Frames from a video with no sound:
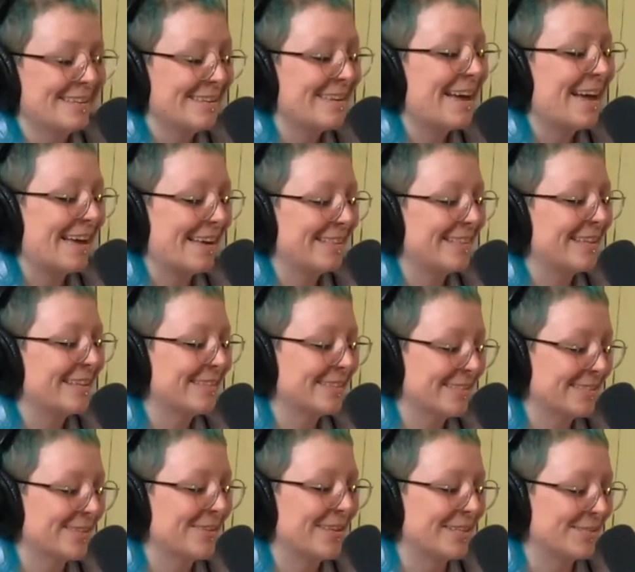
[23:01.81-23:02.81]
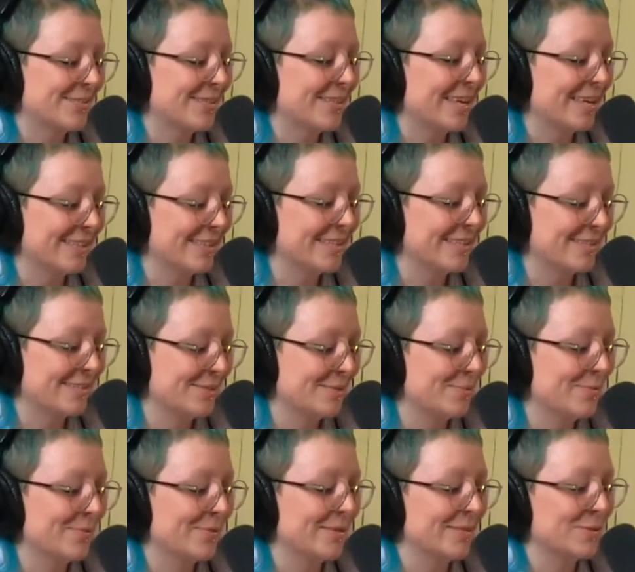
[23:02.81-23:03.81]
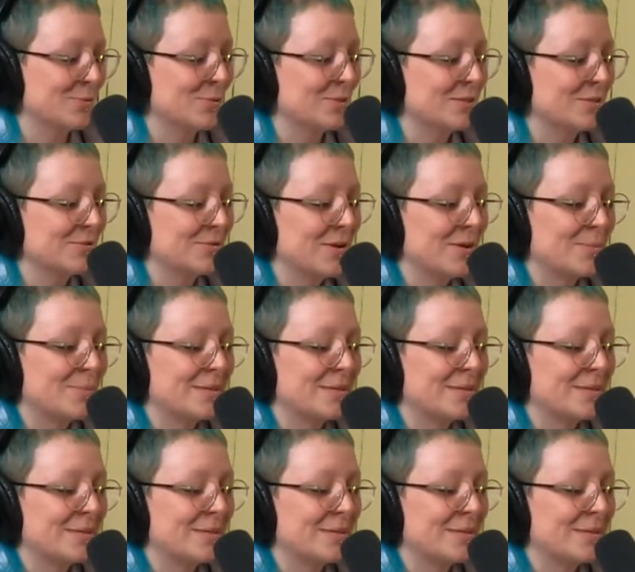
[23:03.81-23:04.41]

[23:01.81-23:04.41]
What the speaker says: Yeah, and that's what like this one's from